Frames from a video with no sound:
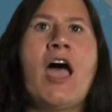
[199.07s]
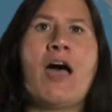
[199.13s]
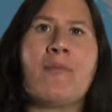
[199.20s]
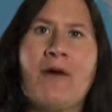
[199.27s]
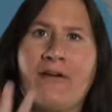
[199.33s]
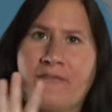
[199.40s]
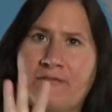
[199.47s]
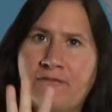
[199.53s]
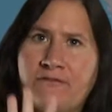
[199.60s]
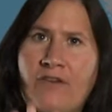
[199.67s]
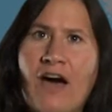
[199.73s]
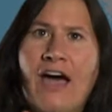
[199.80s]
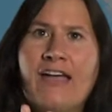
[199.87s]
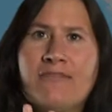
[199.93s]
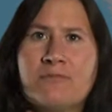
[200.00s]
About
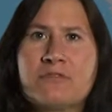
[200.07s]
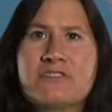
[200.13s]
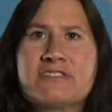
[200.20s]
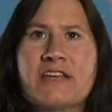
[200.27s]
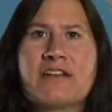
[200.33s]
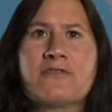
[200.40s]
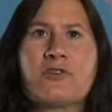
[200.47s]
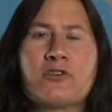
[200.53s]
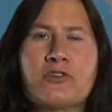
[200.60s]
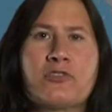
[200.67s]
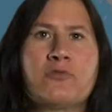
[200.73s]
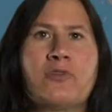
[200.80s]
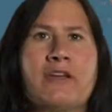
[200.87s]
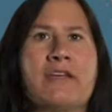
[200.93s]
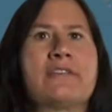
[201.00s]
5% of
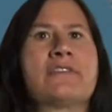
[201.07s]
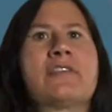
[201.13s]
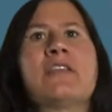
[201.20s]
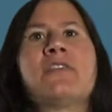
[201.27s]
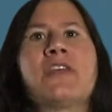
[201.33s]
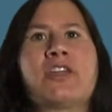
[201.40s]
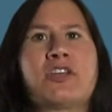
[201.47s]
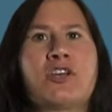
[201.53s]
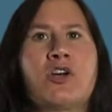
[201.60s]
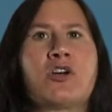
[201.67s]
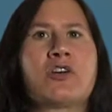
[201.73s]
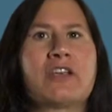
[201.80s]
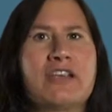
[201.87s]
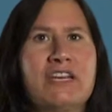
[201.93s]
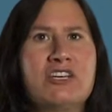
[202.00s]
earthquakes that
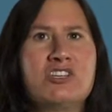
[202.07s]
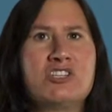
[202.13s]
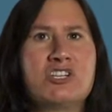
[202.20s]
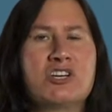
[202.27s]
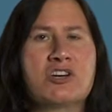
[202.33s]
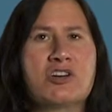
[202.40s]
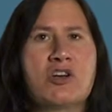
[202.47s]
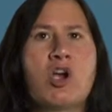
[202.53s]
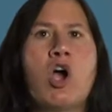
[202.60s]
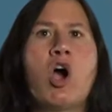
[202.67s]
occur each year